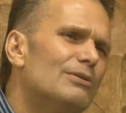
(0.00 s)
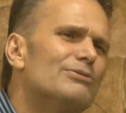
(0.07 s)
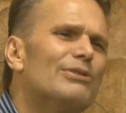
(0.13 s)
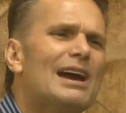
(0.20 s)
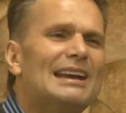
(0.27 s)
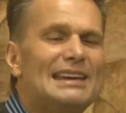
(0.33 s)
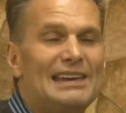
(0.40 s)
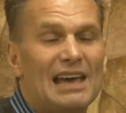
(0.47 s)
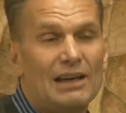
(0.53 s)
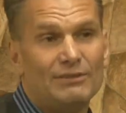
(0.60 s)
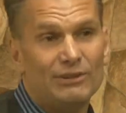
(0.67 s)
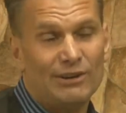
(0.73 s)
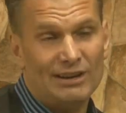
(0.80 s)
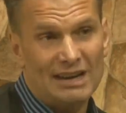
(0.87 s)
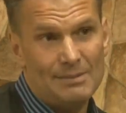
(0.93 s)
Frankie
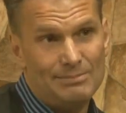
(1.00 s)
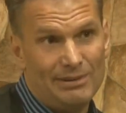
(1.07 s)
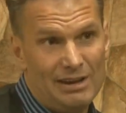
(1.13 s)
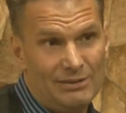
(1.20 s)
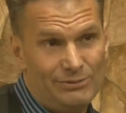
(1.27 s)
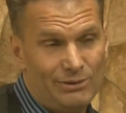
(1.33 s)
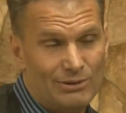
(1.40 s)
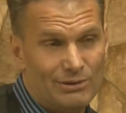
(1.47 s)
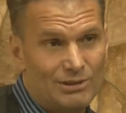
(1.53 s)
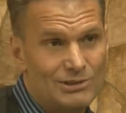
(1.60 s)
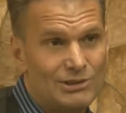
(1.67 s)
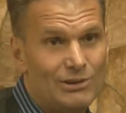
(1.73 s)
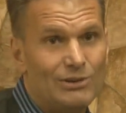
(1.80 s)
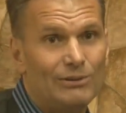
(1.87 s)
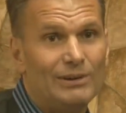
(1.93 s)
Avalon I played for
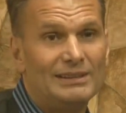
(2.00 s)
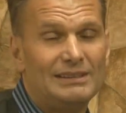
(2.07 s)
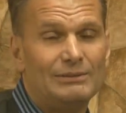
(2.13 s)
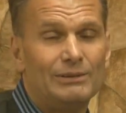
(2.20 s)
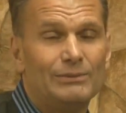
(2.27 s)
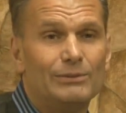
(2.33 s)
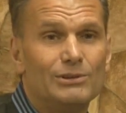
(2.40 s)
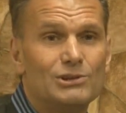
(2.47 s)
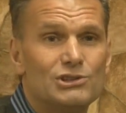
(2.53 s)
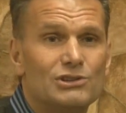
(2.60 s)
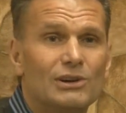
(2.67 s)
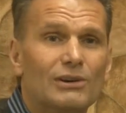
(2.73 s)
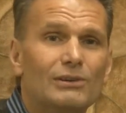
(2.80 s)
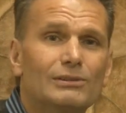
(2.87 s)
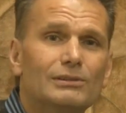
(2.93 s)
also. I did one
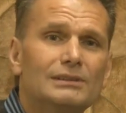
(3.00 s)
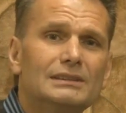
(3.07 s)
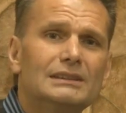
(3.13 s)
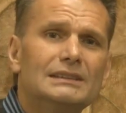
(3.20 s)
show.